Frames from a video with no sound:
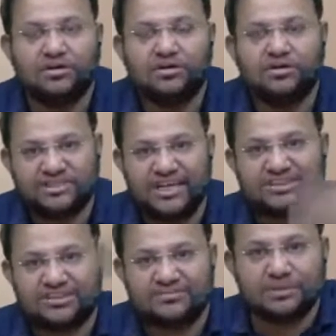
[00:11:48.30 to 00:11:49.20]
shares
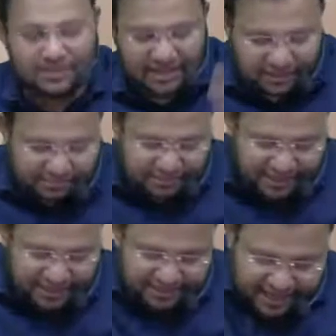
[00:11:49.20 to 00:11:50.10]
of some other company.
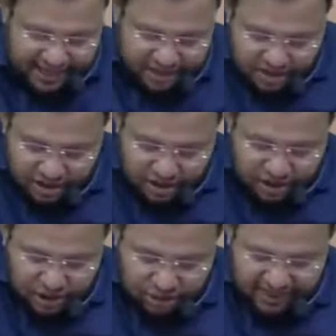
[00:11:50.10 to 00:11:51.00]
Then you
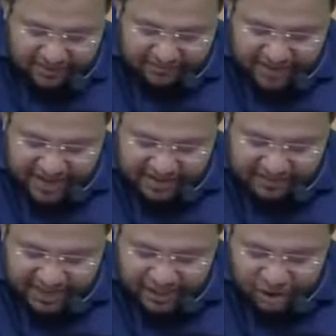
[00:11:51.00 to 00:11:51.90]
have to take a fair
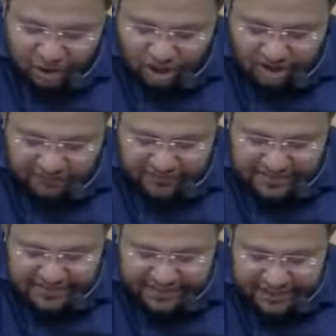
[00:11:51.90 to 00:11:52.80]
value of
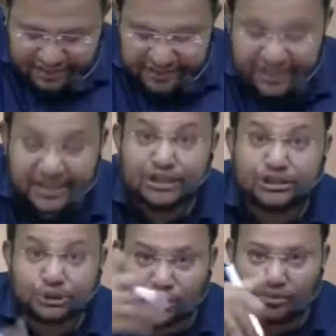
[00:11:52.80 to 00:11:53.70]
security
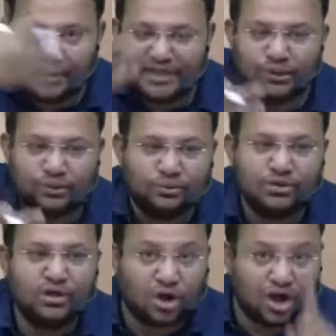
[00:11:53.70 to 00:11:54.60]
issued by you.
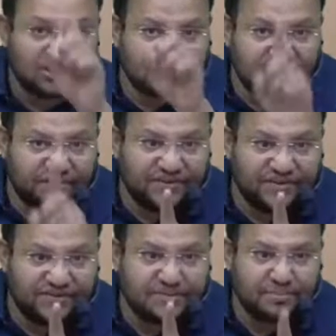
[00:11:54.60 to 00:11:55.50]
Cost of
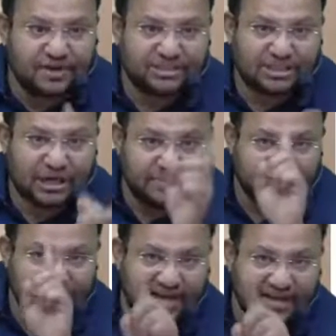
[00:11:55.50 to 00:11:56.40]
investment shall be
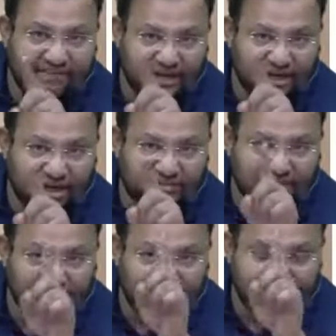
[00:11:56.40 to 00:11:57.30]
fair value of
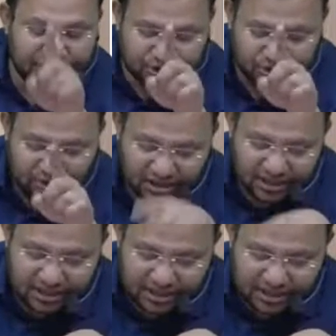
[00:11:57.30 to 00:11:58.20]
security issued
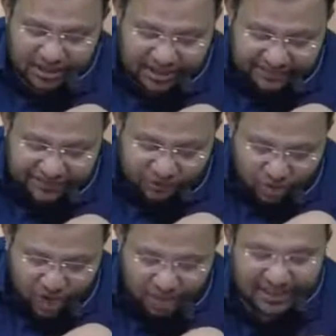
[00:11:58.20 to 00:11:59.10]
if you
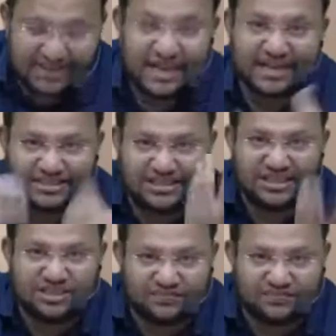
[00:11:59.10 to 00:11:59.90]
got in exchange of